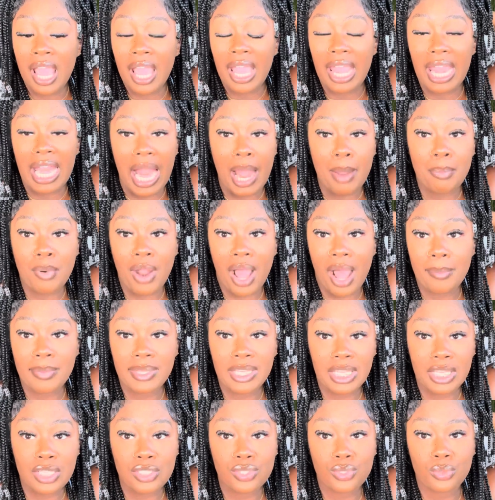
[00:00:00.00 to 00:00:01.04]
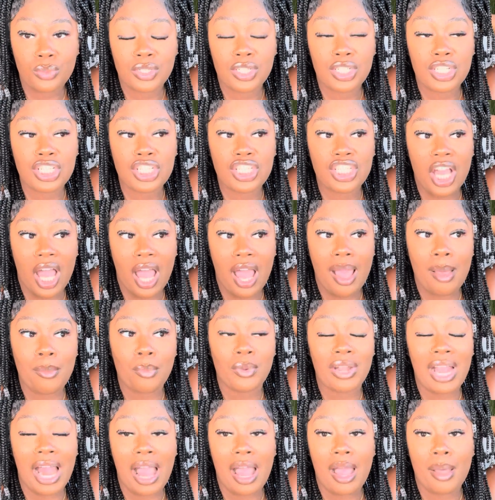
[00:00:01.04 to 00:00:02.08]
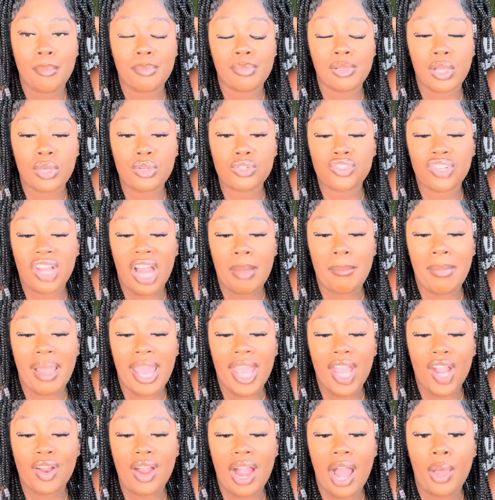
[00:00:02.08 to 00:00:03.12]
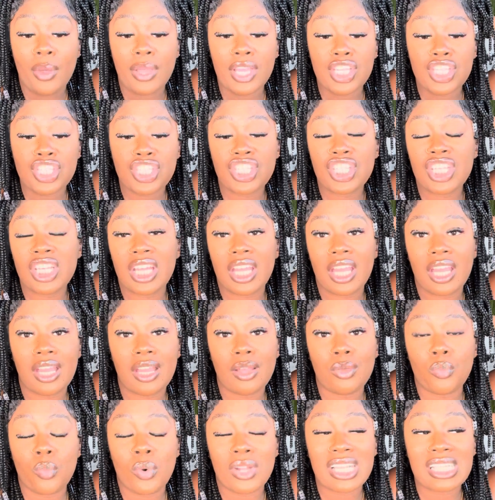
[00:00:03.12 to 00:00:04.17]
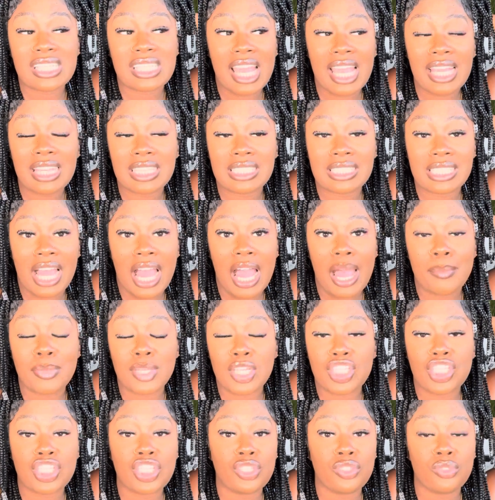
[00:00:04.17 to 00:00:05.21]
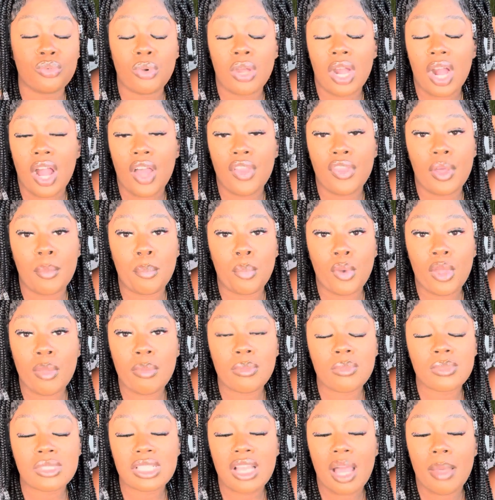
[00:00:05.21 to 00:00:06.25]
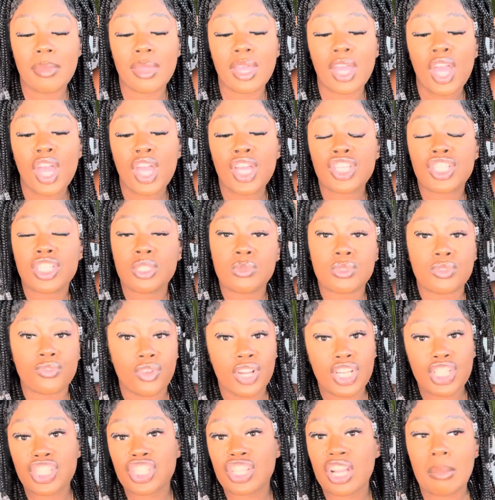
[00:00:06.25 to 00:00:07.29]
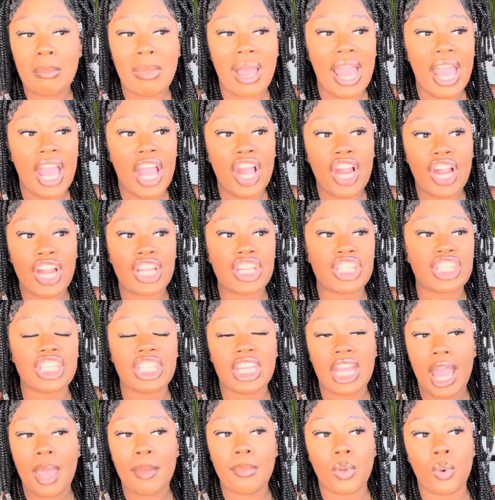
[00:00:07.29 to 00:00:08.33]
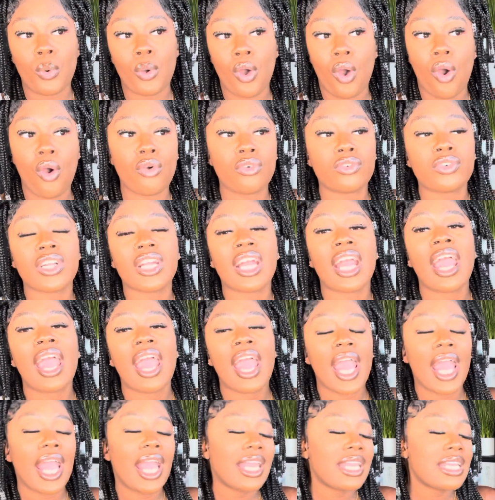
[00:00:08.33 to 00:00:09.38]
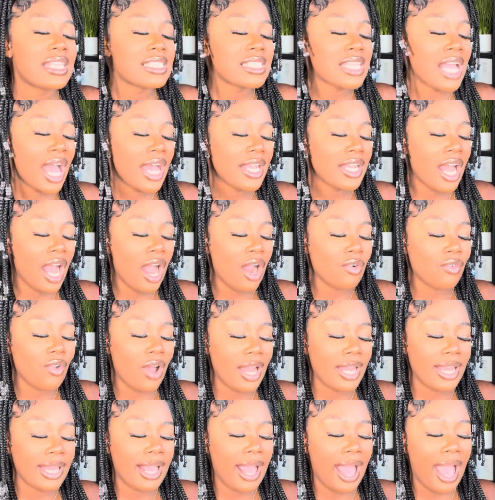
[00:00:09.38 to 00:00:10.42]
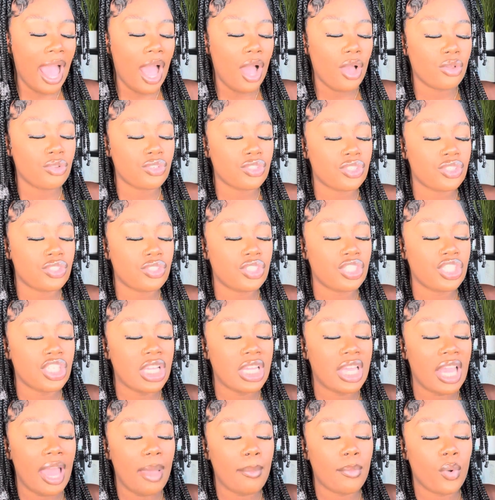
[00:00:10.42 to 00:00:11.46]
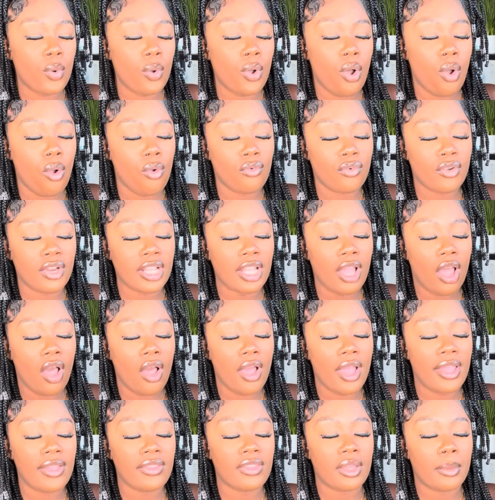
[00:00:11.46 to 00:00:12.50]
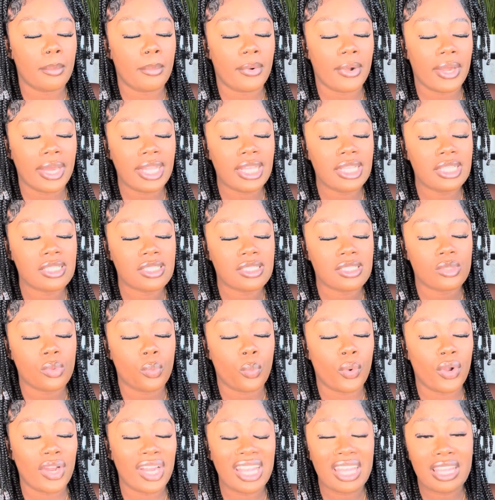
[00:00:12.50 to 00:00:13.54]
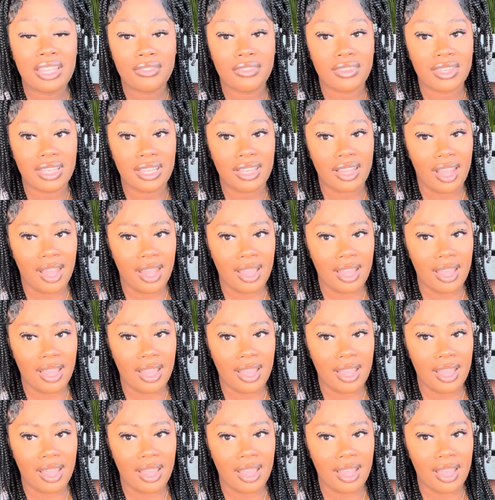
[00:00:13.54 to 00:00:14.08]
and I probably didn't do a good job when I blow dried my hair out. And she didn't want to take the time because she knew her other appointment was coming. She was rushing on my hair and she kept going over it. And it's kind of ironic how she kept going over it, y'all, and the braids weren't even